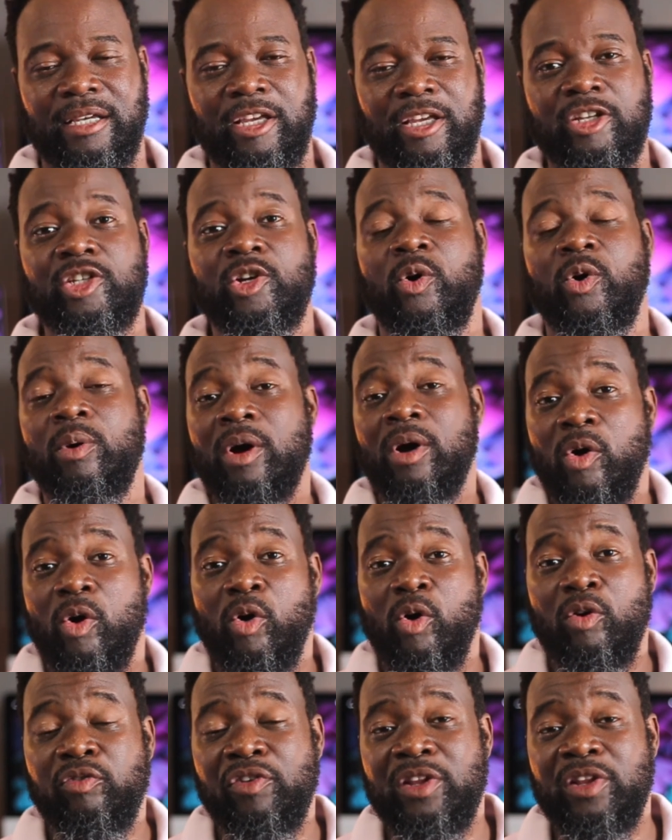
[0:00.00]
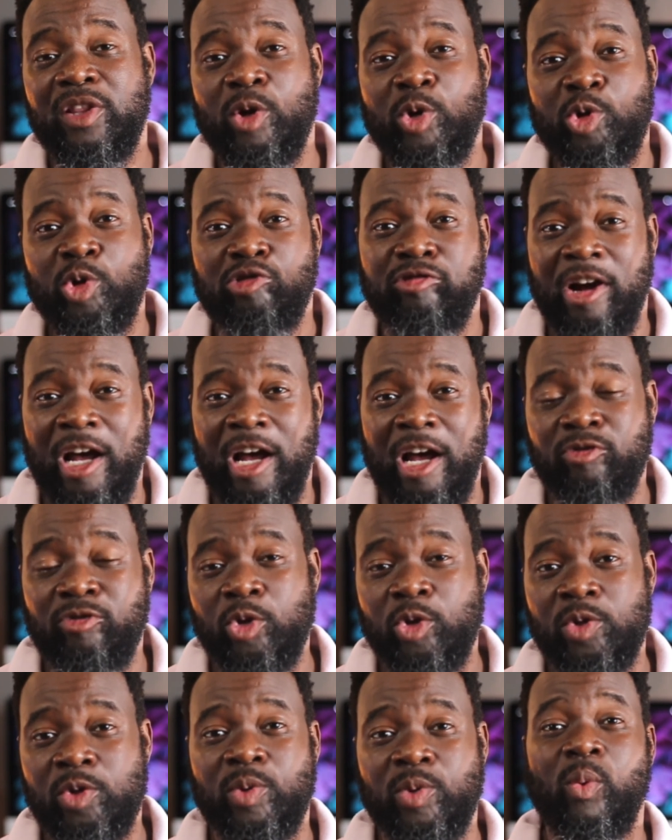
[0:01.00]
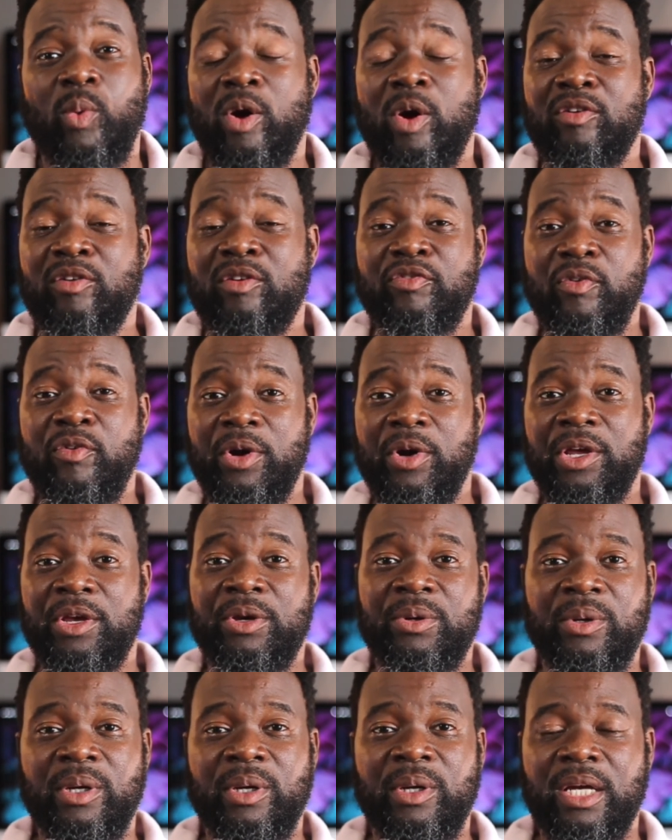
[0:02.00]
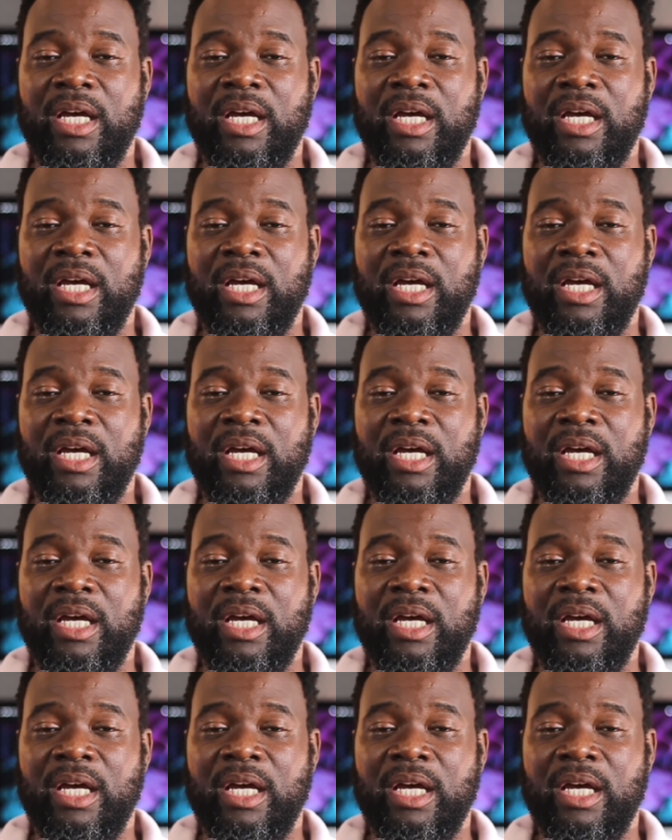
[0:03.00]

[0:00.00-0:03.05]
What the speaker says: So hopefully those ground rules will work for you.